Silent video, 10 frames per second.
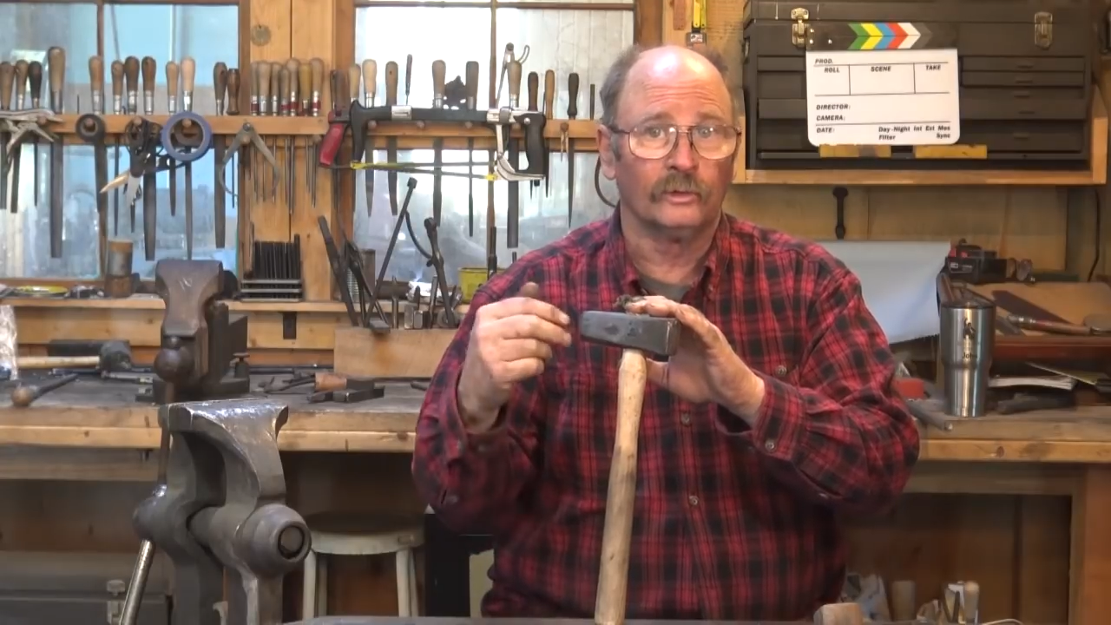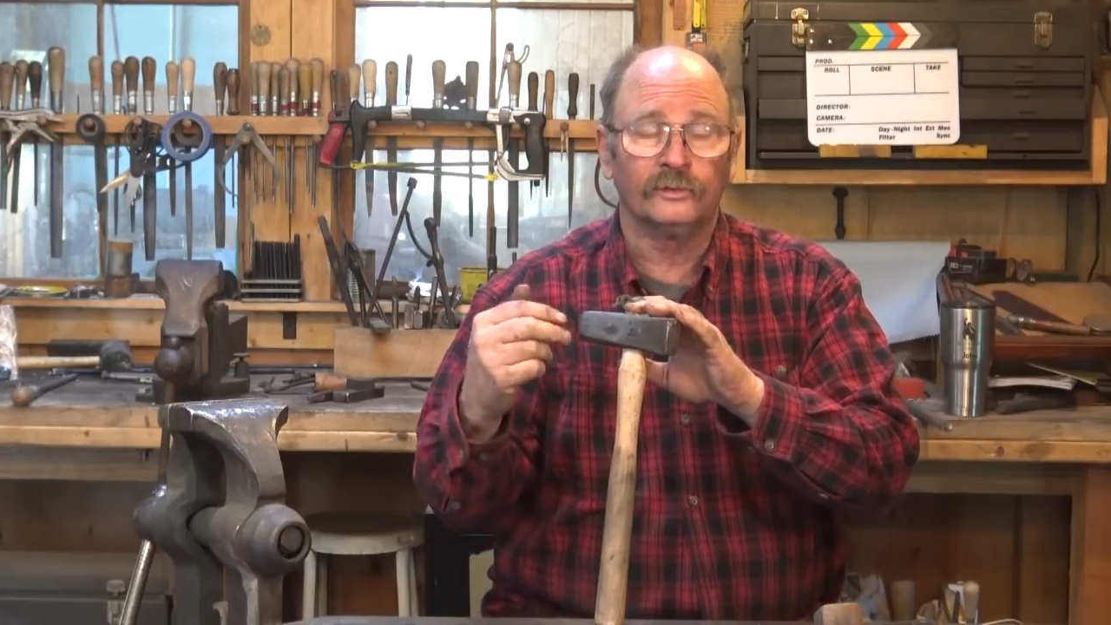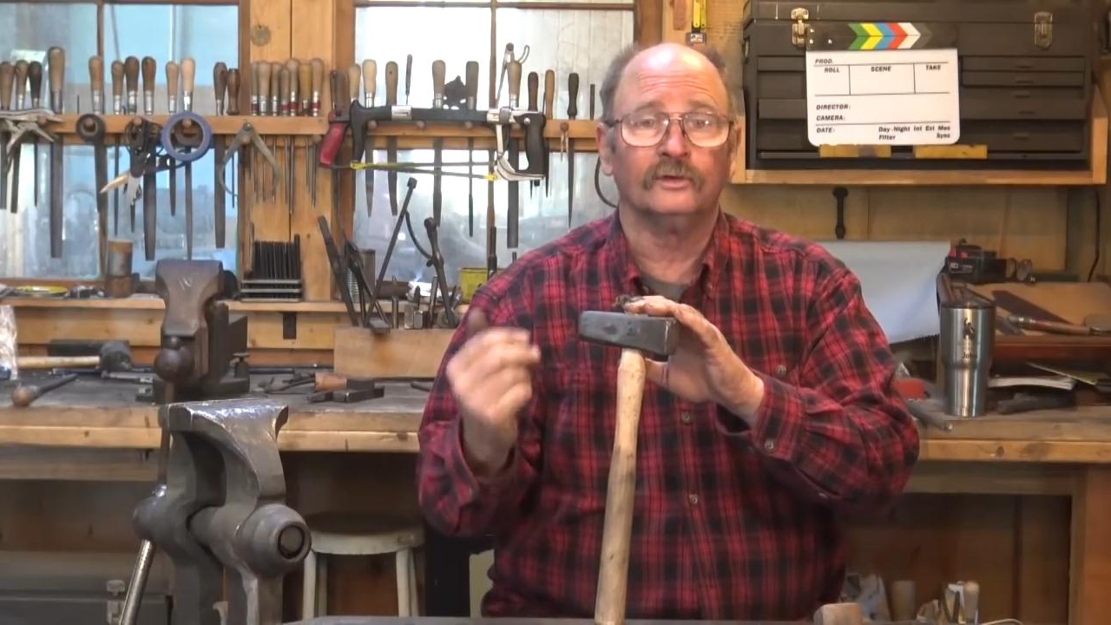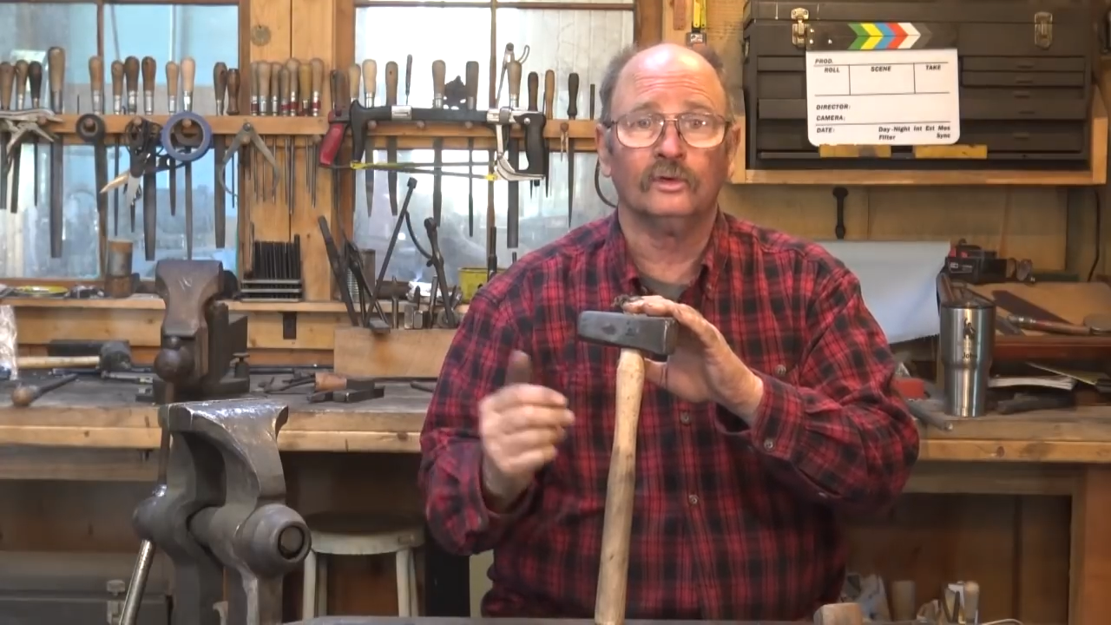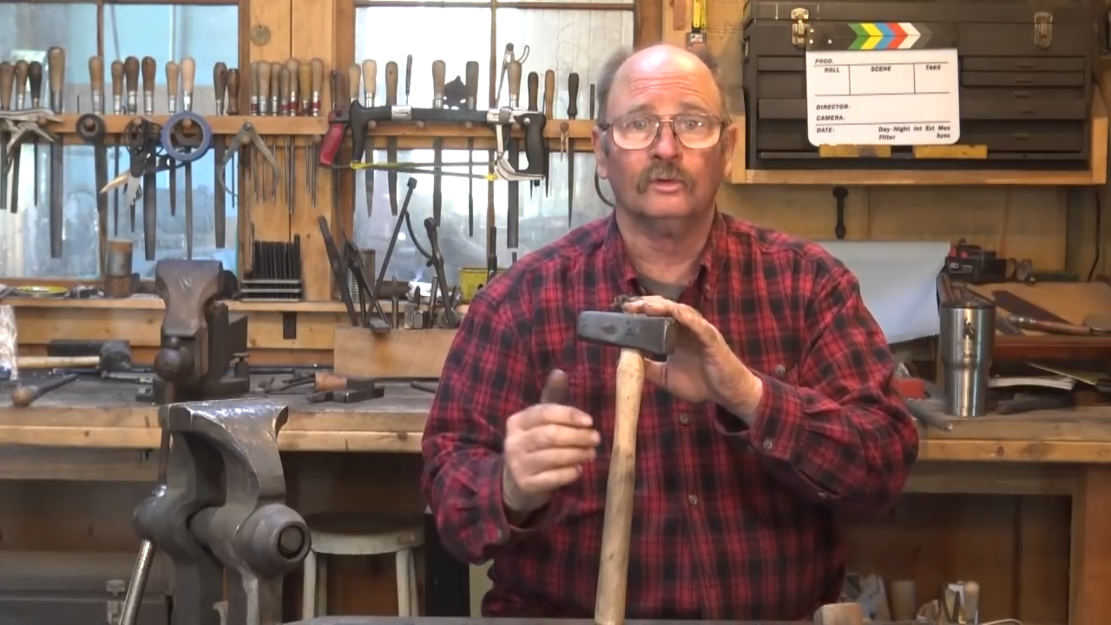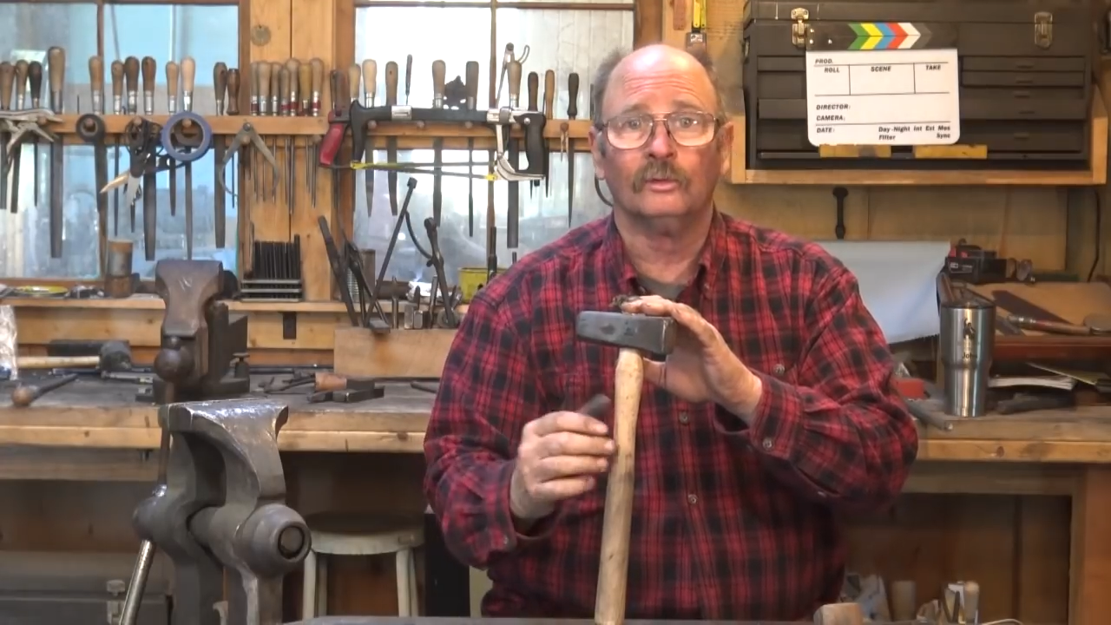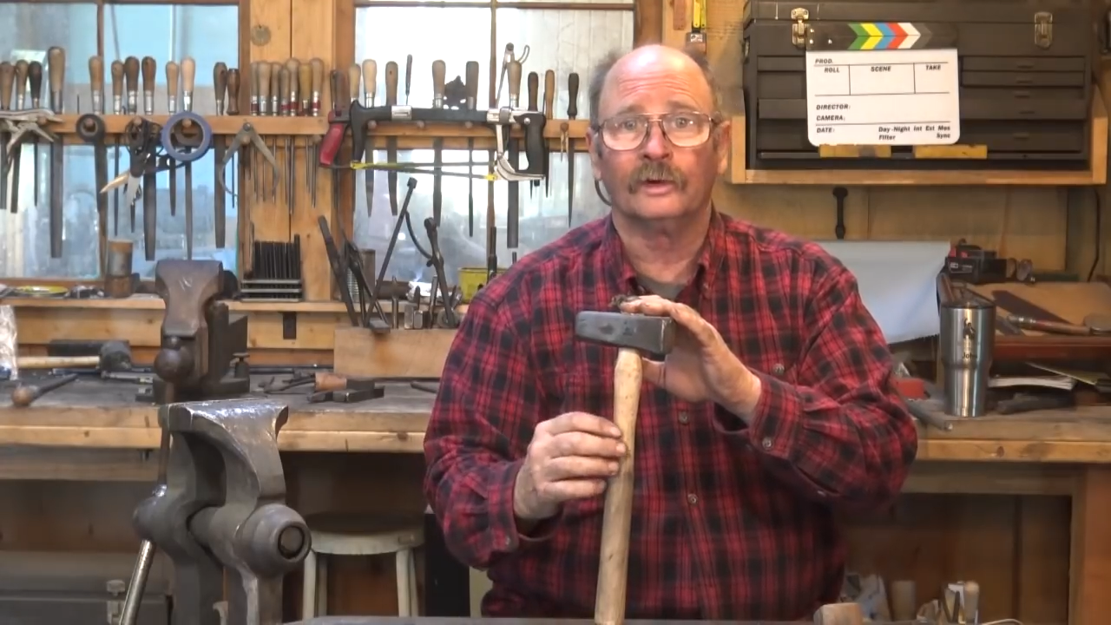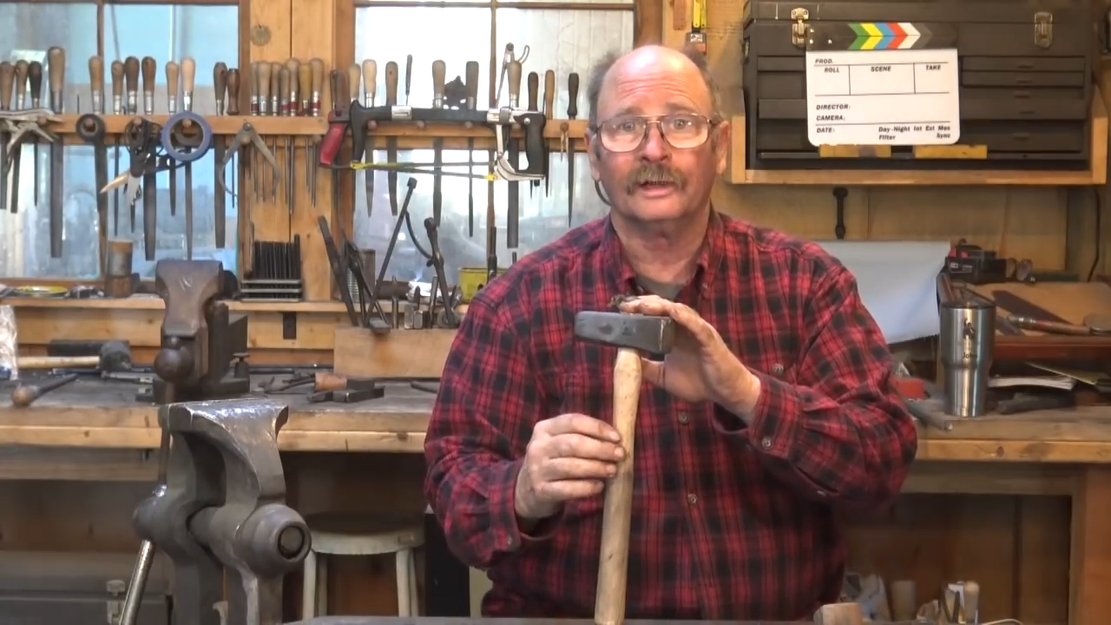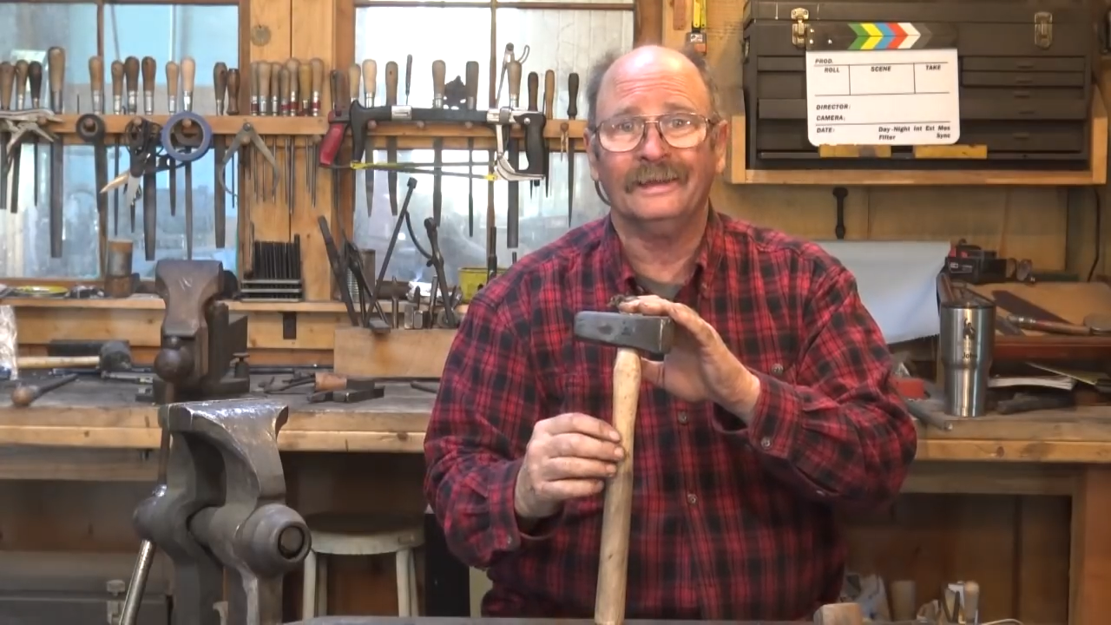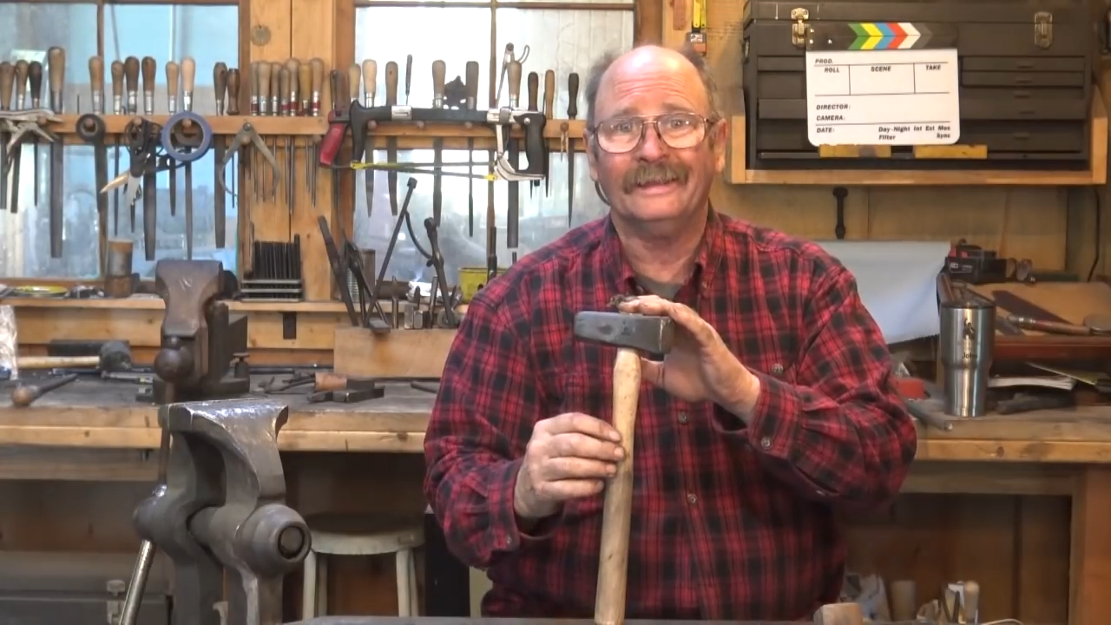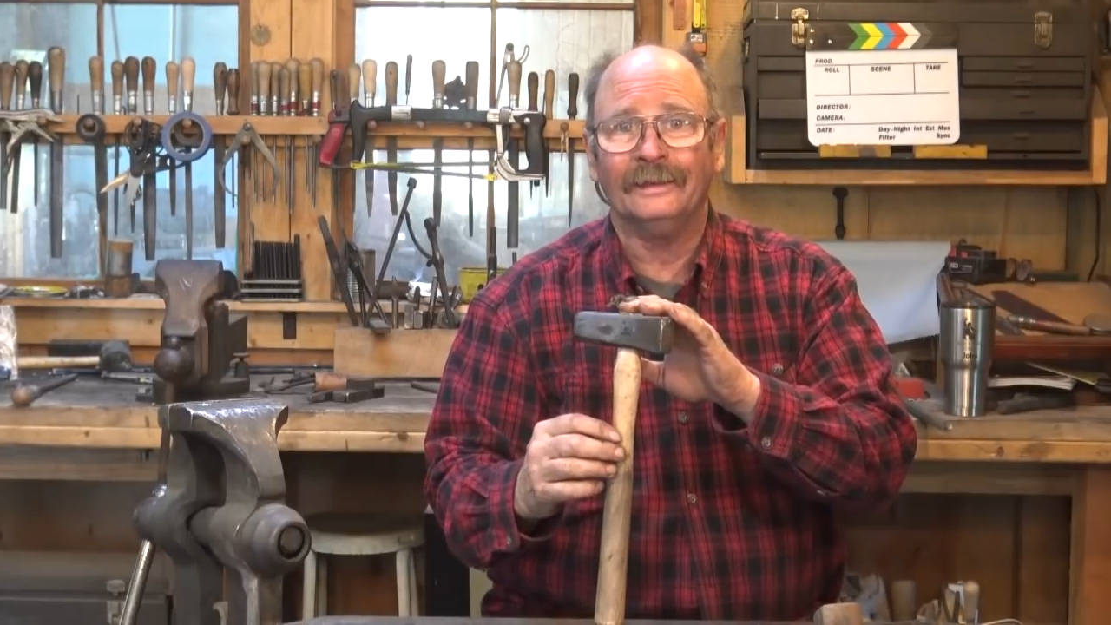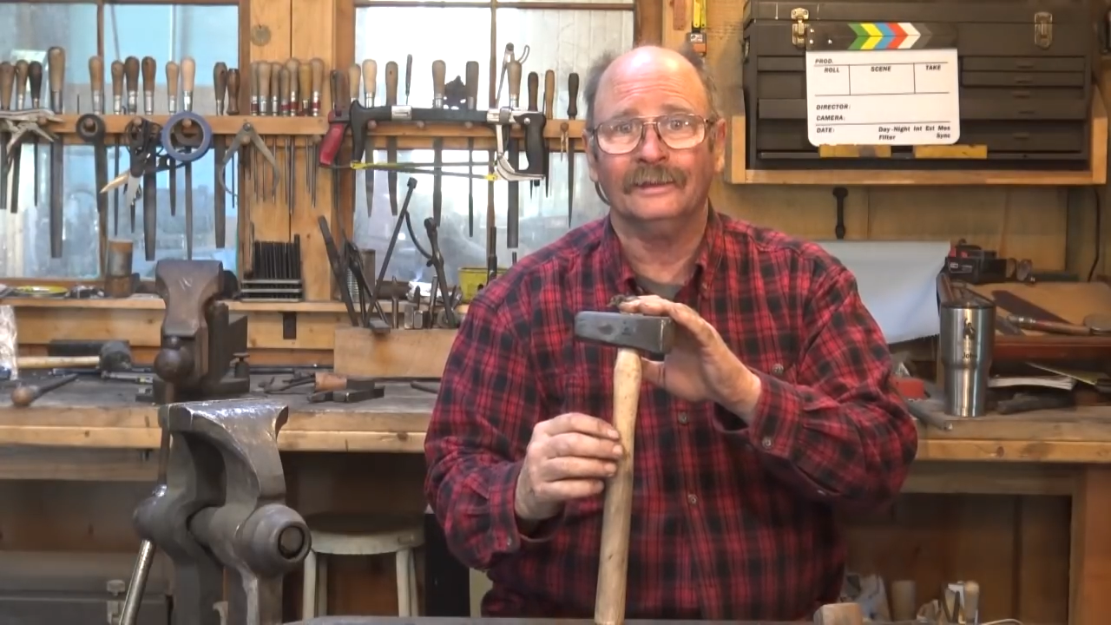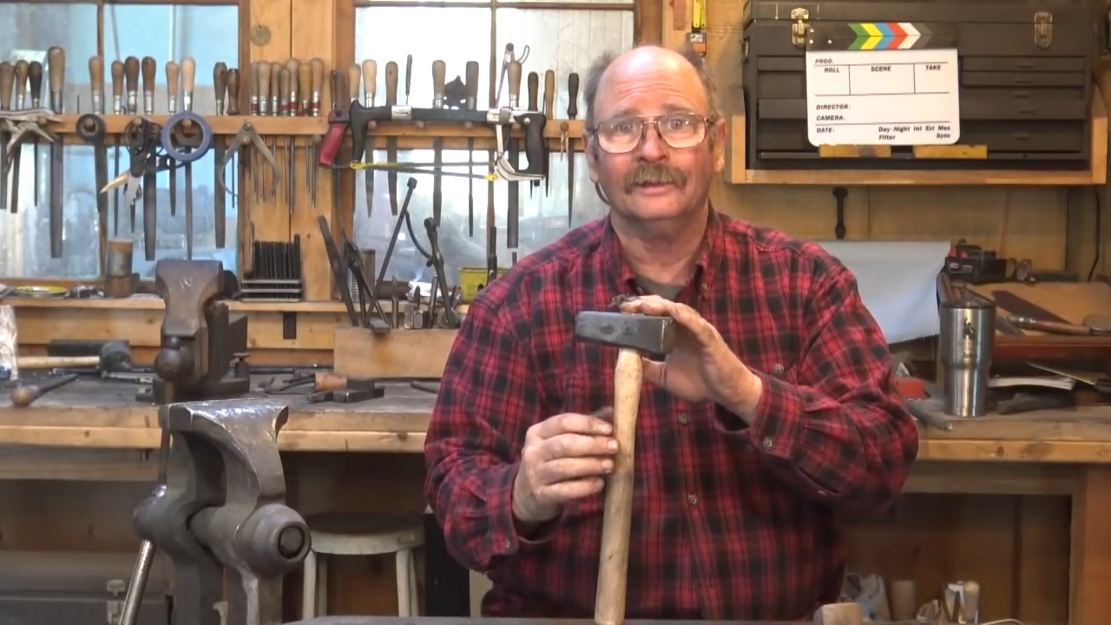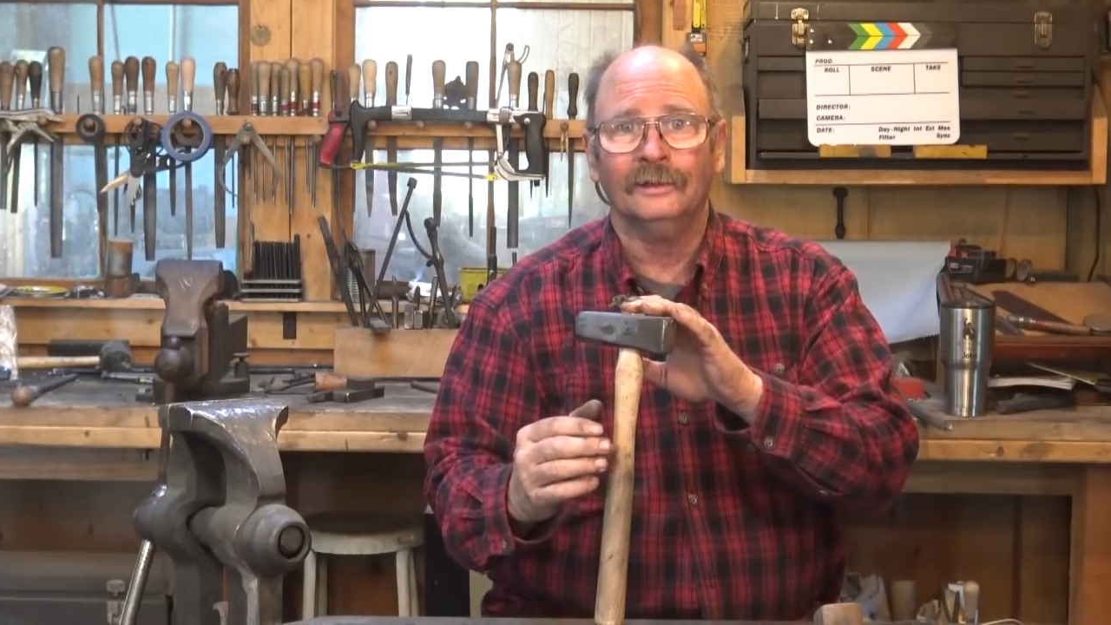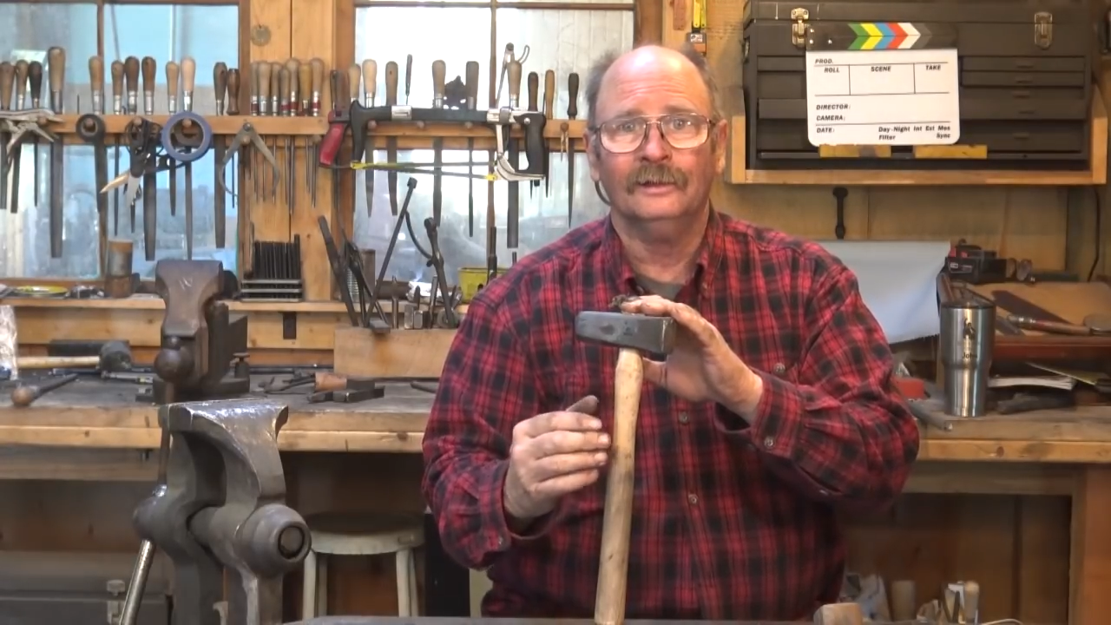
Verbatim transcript: with the tool when I need it.